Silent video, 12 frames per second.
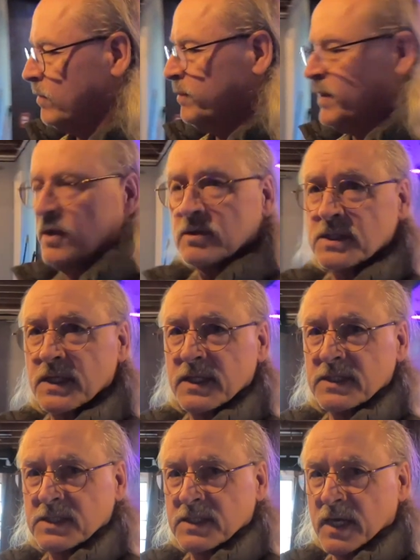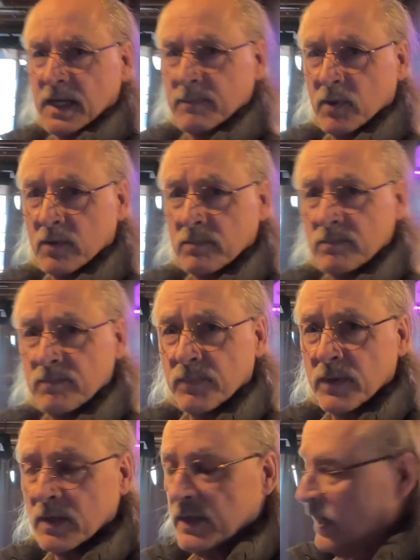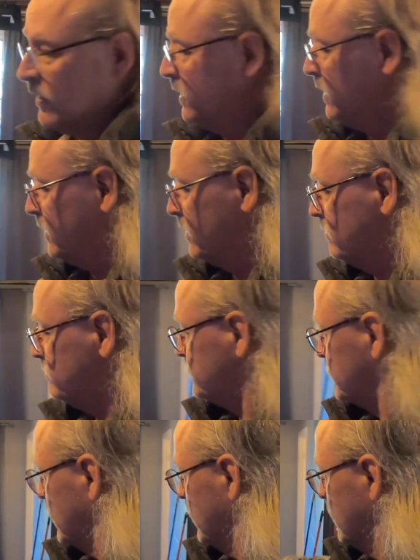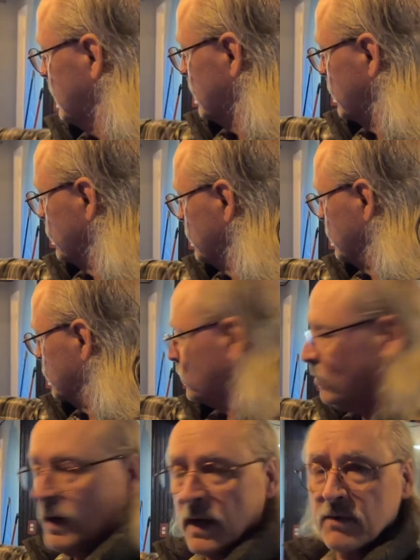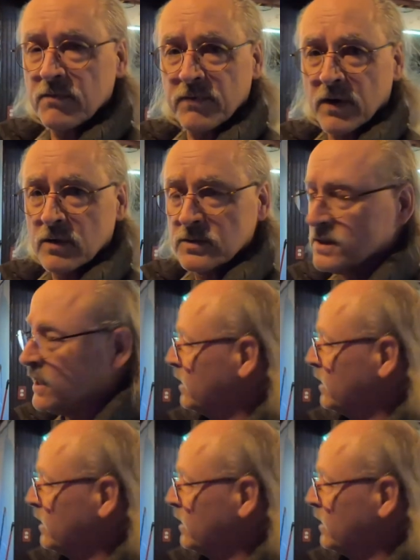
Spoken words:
to be using this table down here with the dual microphones, and